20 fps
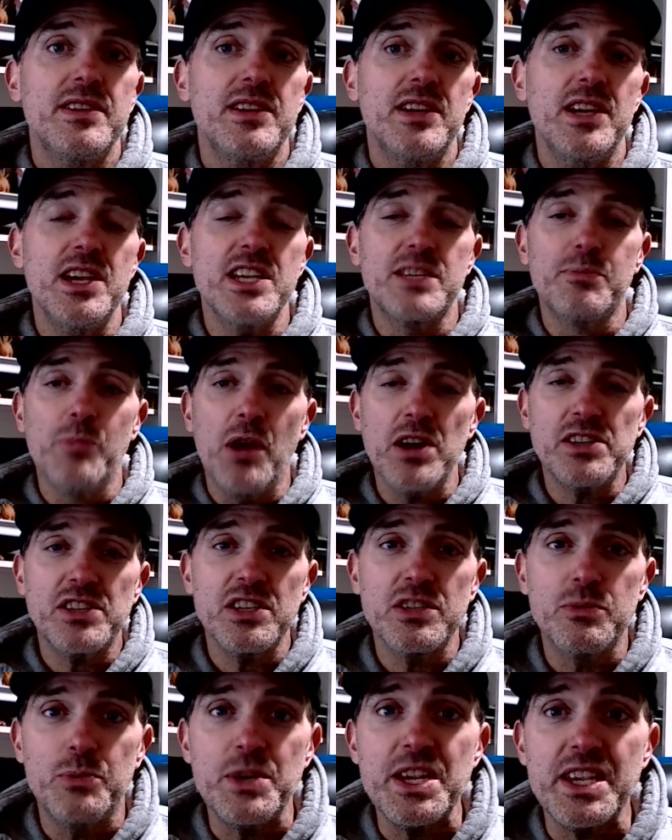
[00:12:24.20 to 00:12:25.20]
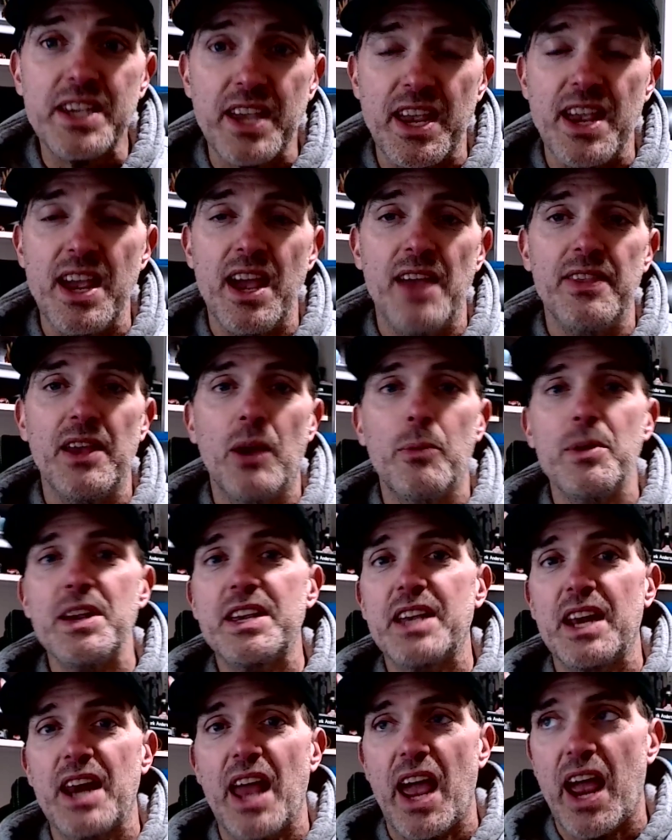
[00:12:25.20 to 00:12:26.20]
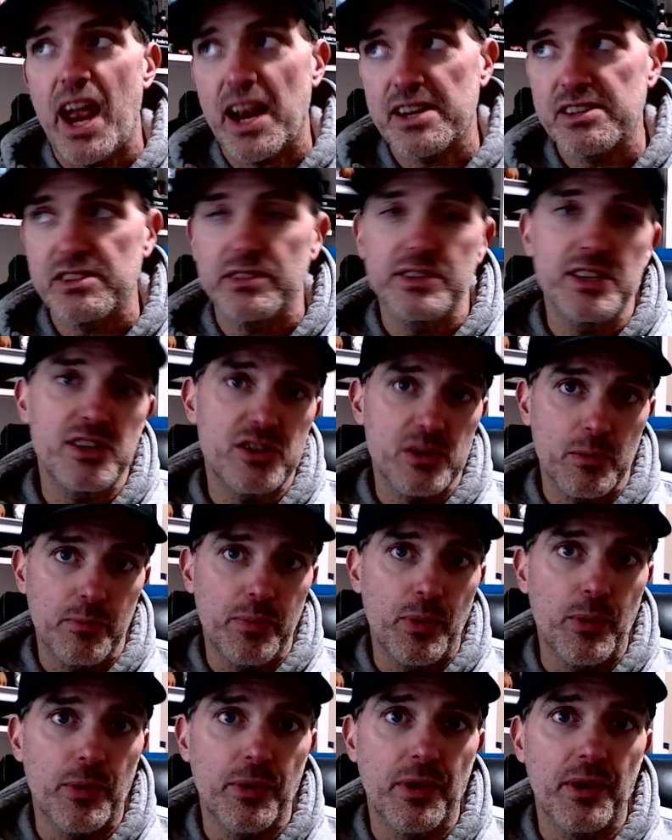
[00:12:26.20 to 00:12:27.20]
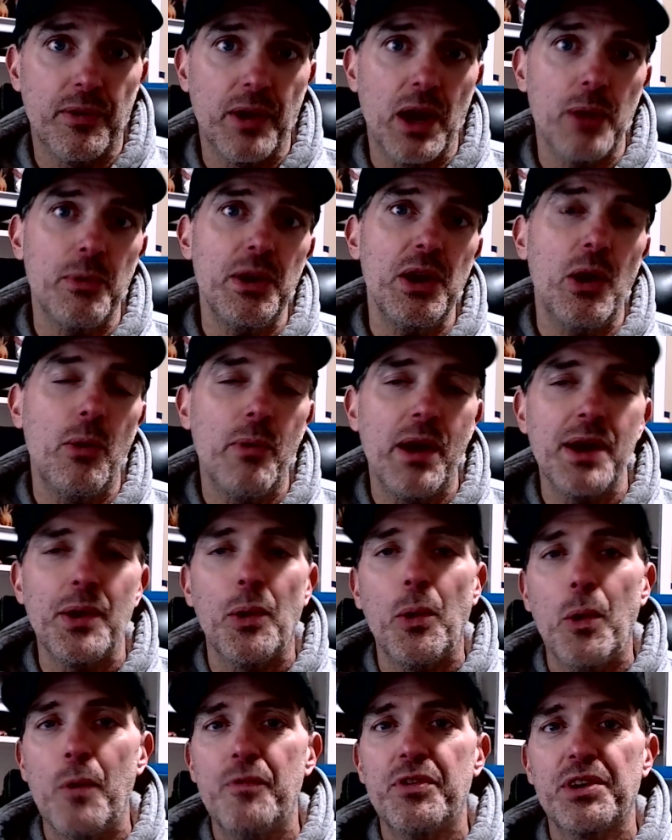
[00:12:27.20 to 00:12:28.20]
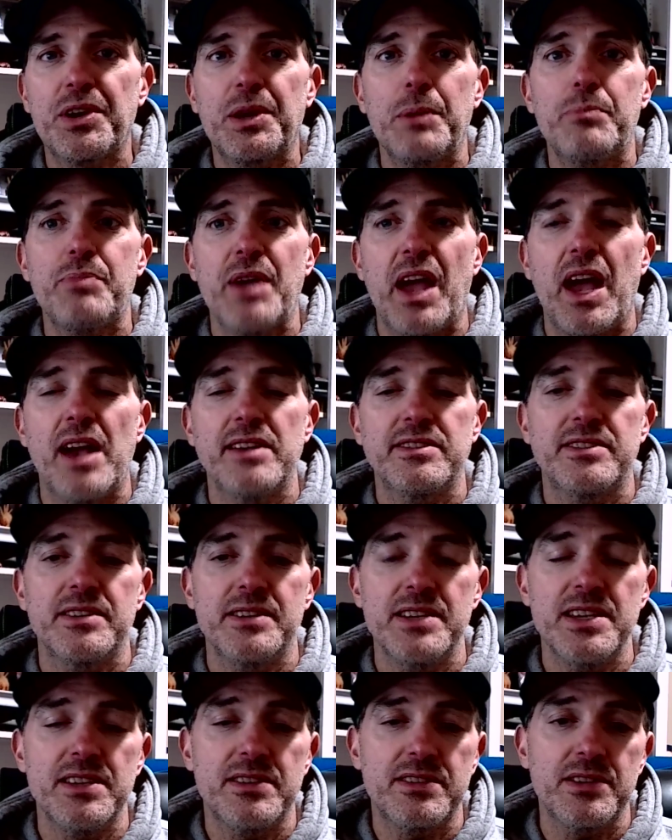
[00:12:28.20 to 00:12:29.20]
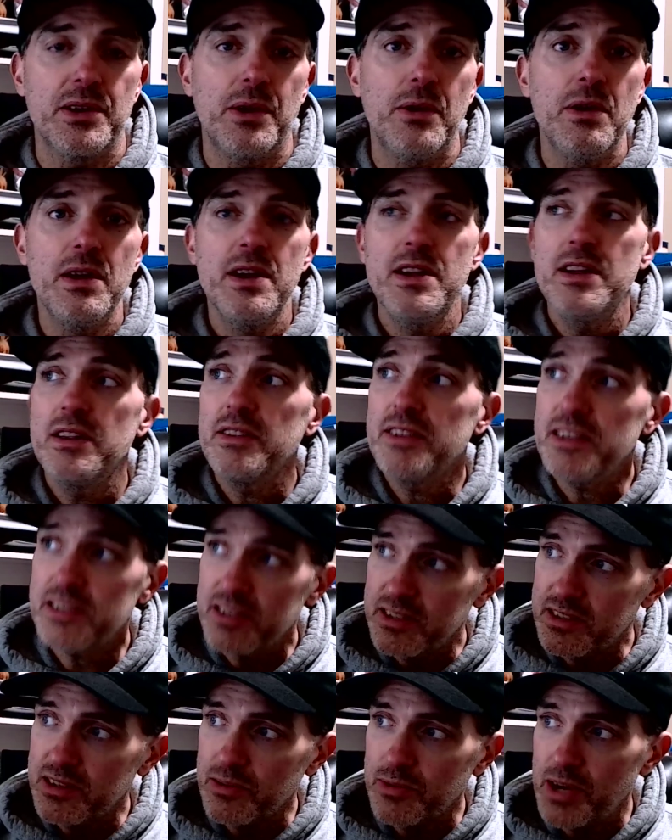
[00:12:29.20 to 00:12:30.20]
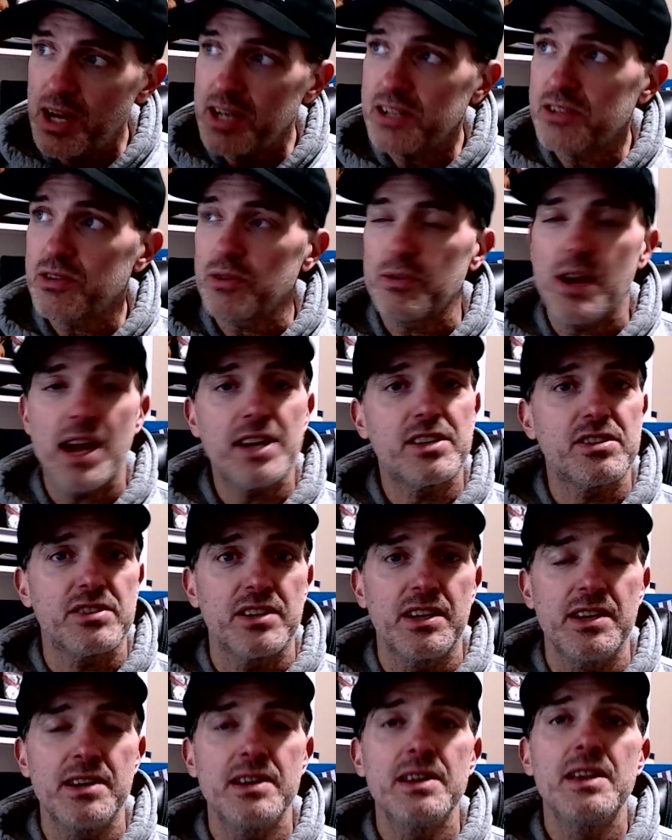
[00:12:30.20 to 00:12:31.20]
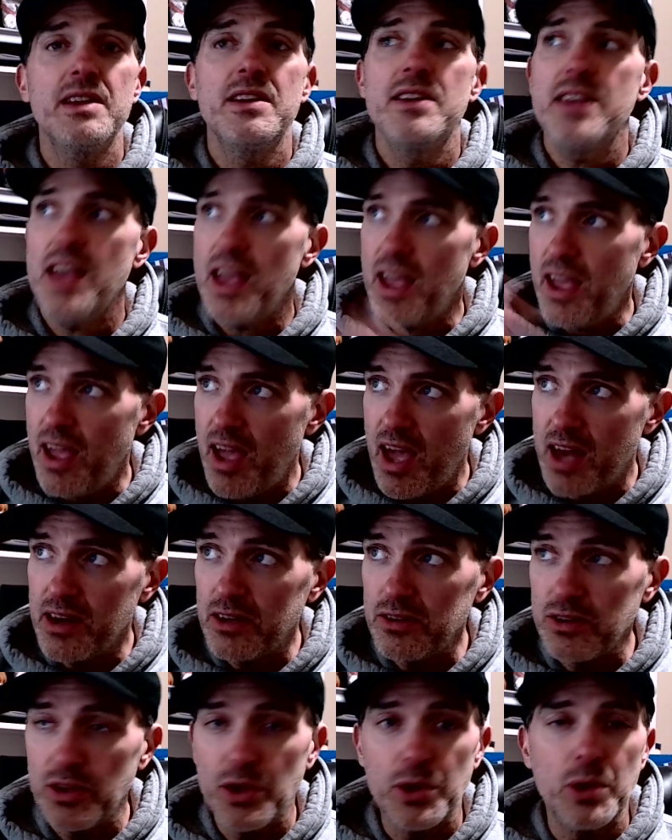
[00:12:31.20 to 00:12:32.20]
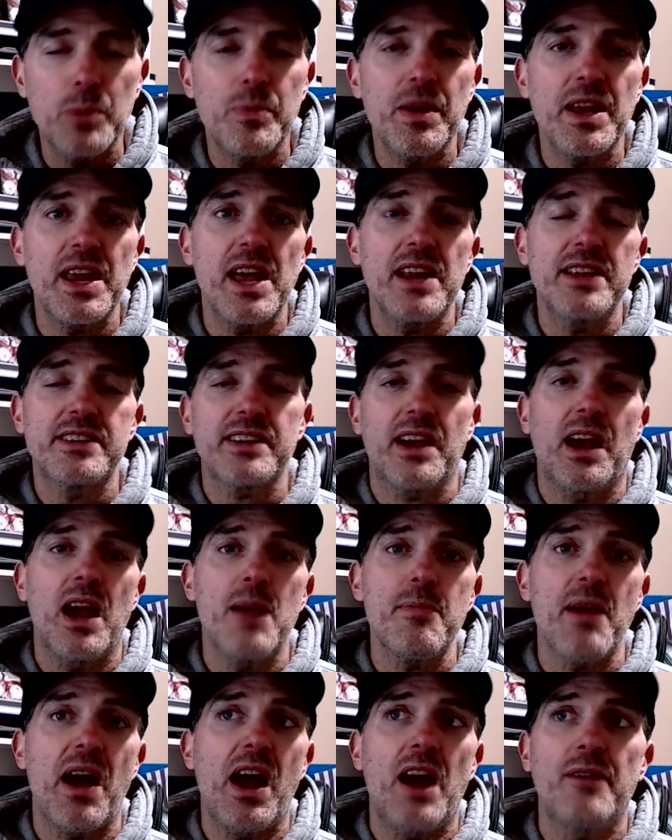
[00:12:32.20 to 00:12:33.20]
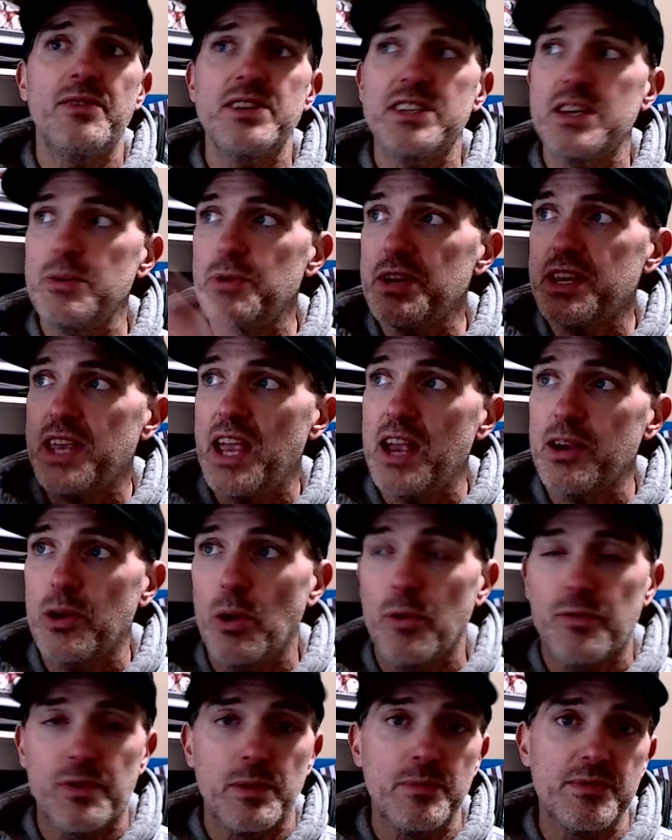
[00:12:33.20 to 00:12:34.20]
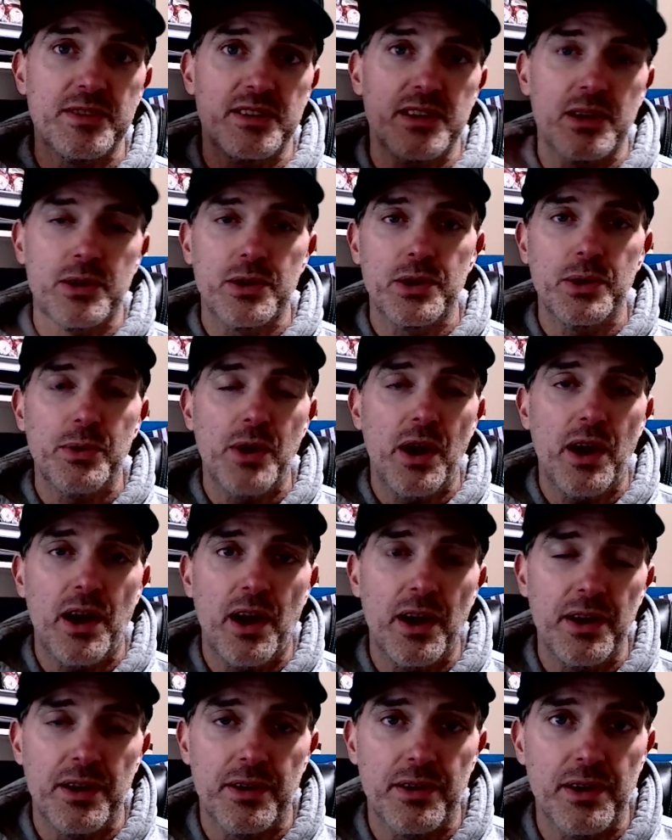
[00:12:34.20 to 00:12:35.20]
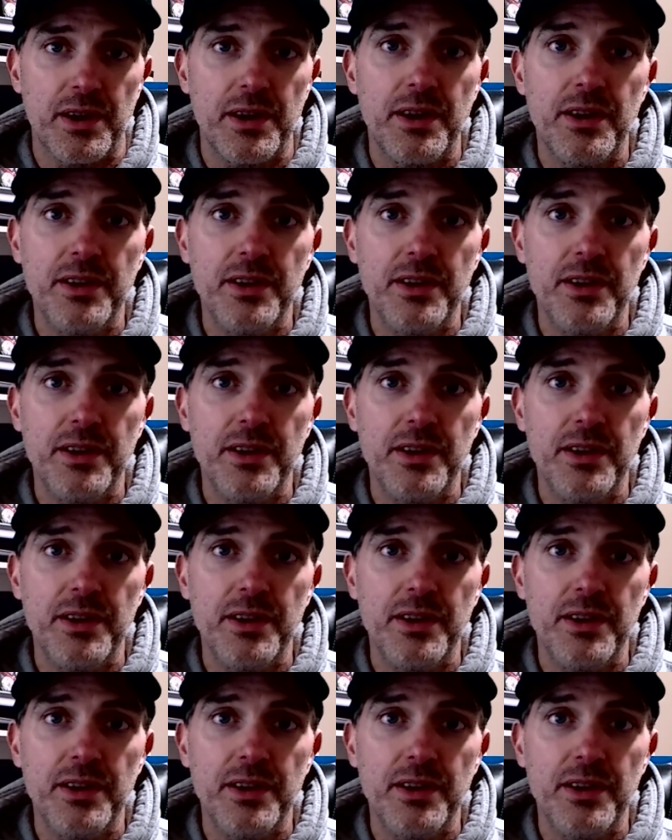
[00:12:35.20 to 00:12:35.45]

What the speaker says: as much as we can that we can actually support, right? We don't want overcapacity. So this is the right direction. Add a little bit at a time. Obviously, we can't go from 0 to 100